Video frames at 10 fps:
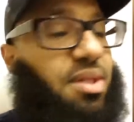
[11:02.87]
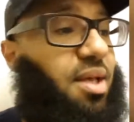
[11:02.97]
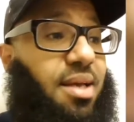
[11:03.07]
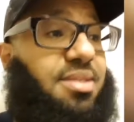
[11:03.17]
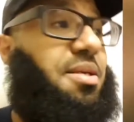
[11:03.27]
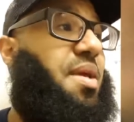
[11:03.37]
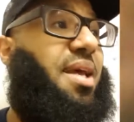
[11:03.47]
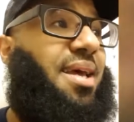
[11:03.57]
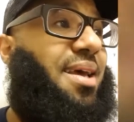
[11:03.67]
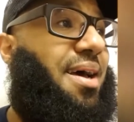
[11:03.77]
Wallah
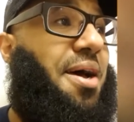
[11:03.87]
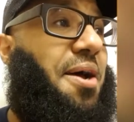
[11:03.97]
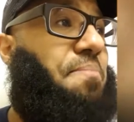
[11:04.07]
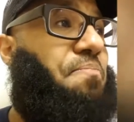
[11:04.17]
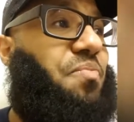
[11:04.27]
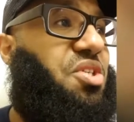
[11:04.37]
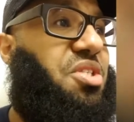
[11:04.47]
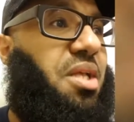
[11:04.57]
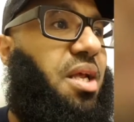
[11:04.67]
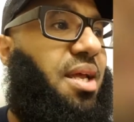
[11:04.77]
al-azim,
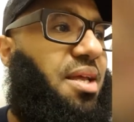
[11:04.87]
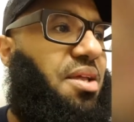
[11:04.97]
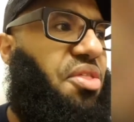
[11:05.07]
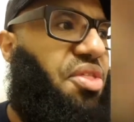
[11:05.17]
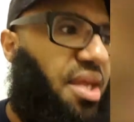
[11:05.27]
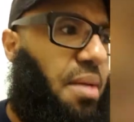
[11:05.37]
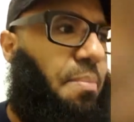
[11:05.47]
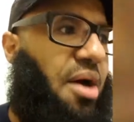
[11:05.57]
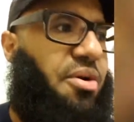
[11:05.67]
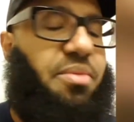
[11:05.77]
just think
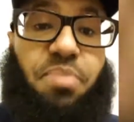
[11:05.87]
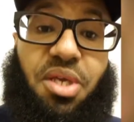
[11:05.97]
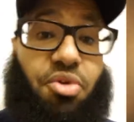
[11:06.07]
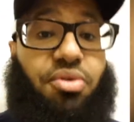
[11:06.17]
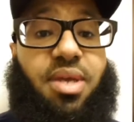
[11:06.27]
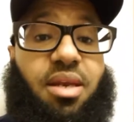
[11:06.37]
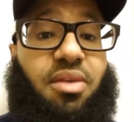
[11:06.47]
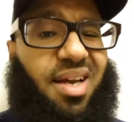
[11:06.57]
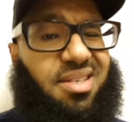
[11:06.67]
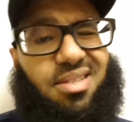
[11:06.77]
about it. Be
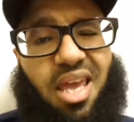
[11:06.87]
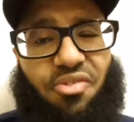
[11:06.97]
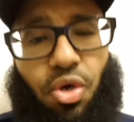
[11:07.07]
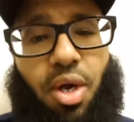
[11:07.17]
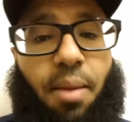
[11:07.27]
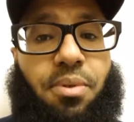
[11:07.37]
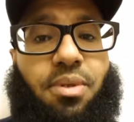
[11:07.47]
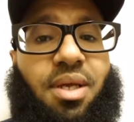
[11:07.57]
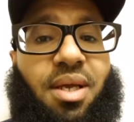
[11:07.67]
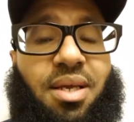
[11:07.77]
creative. I just gave you a
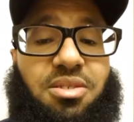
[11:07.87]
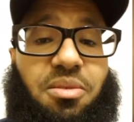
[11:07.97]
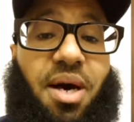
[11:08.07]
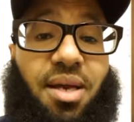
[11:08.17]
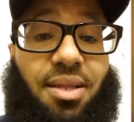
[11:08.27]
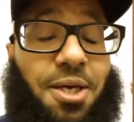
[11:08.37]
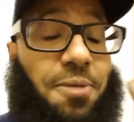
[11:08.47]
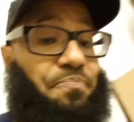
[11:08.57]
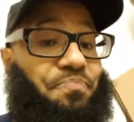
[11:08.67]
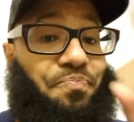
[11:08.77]
couple.
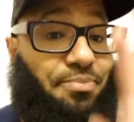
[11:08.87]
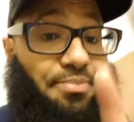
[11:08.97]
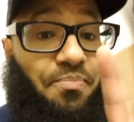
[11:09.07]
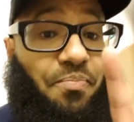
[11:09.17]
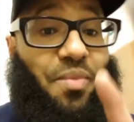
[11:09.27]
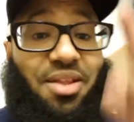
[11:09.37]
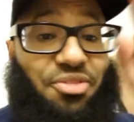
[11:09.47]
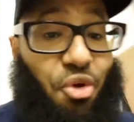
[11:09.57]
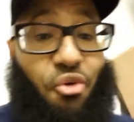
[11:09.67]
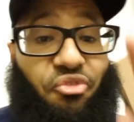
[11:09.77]
Subhanallah.
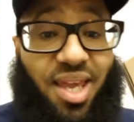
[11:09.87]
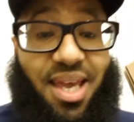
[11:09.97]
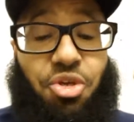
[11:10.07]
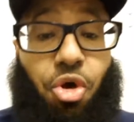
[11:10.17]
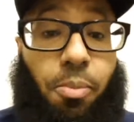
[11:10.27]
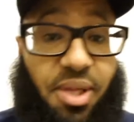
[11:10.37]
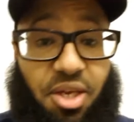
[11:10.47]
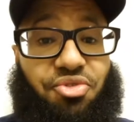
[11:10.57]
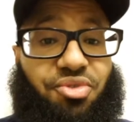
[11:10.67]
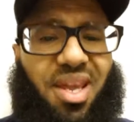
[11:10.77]
Don't forget your
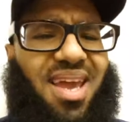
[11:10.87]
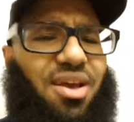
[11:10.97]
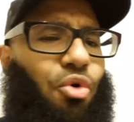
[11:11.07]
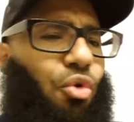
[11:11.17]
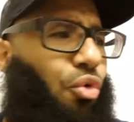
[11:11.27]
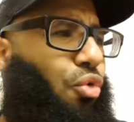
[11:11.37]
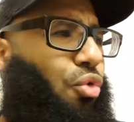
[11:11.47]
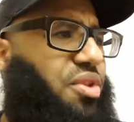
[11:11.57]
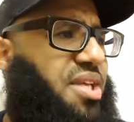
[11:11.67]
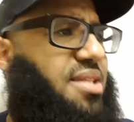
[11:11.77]
obligatory.
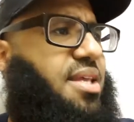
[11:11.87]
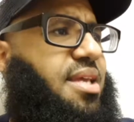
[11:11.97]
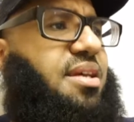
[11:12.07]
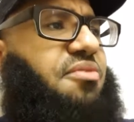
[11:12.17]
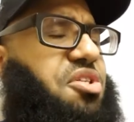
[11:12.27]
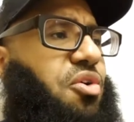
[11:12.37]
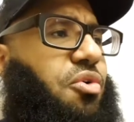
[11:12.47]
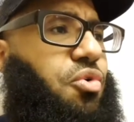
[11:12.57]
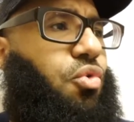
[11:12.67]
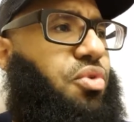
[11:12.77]
All these things I've just
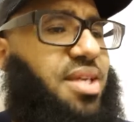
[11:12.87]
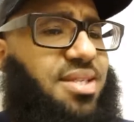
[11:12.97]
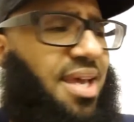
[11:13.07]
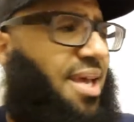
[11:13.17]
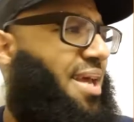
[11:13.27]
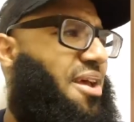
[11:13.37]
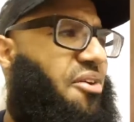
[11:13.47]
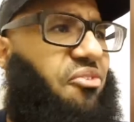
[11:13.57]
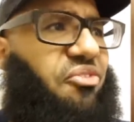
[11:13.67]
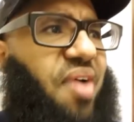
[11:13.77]
told you, all these
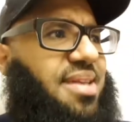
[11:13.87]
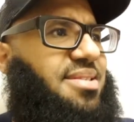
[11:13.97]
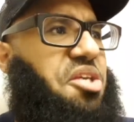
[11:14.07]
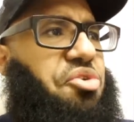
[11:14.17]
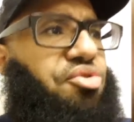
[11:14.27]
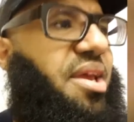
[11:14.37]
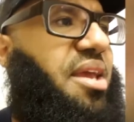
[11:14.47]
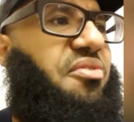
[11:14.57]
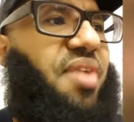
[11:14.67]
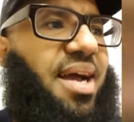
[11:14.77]
fancy
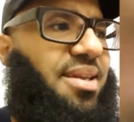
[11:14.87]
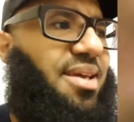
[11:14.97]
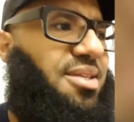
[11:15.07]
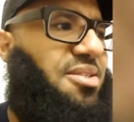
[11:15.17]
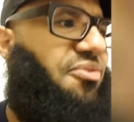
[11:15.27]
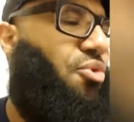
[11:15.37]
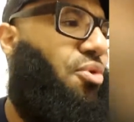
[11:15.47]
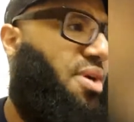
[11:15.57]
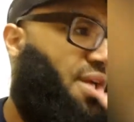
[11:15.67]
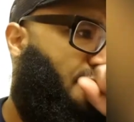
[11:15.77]
creative ideas
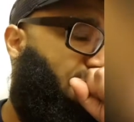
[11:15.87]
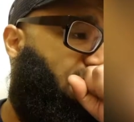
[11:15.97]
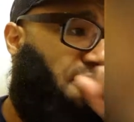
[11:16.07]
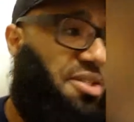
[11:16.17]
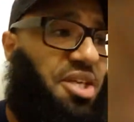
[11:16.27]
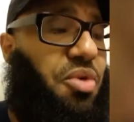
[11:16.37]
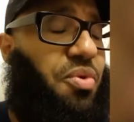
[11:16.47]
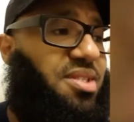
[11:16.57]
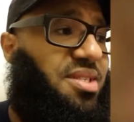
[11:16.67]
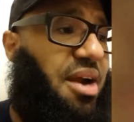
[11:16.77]
for these
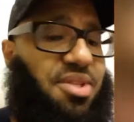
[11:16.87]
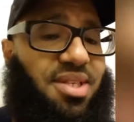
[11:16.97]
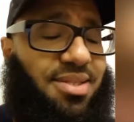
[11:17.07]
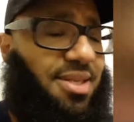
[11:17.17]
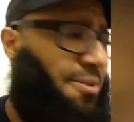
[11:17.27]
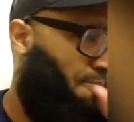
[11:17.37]
continuous charities.